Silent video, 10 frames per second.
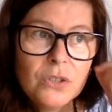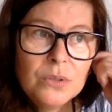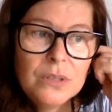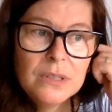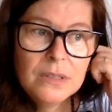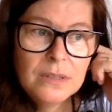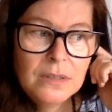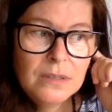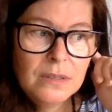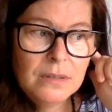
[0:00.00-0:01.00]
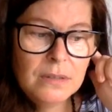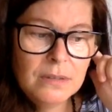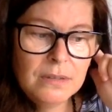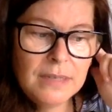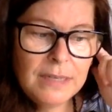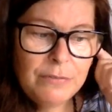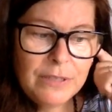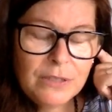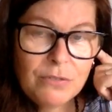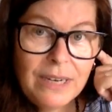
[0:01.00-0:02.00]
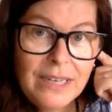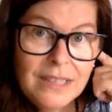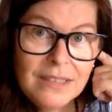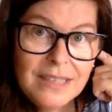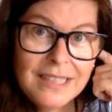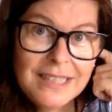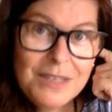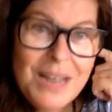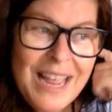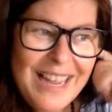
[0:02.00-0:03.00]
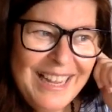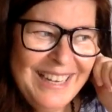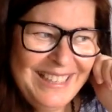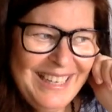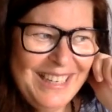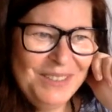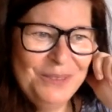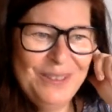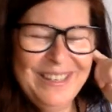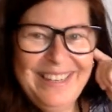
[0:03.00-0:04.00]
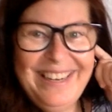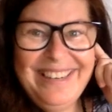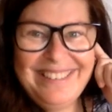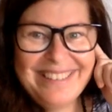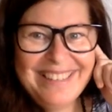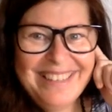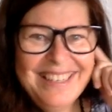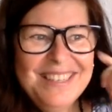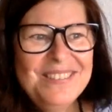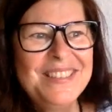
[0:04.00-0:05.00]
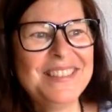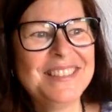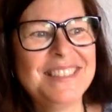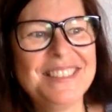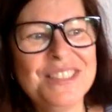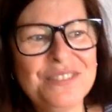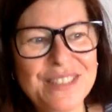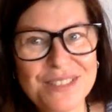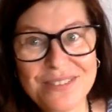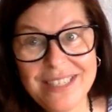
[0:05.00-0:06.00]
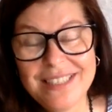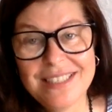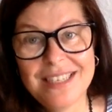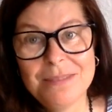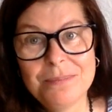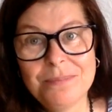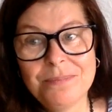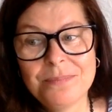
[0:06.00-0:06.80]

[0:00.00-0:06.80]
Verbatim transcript: So I felt great, and I didn't want to eat because I just felt great.